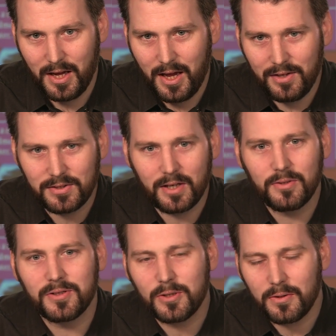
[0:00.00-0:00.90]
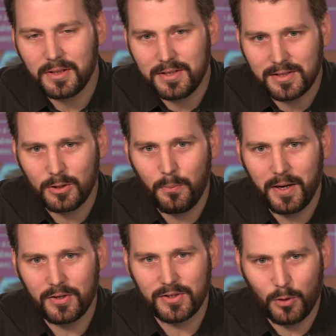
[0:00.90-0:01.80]
His style certainly still
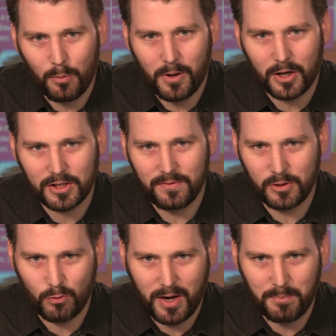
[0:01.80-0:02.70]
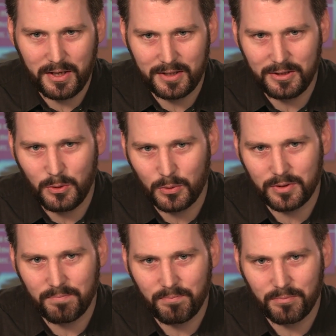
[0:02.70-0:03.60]
bears the hallmarks of his red-baiting youth.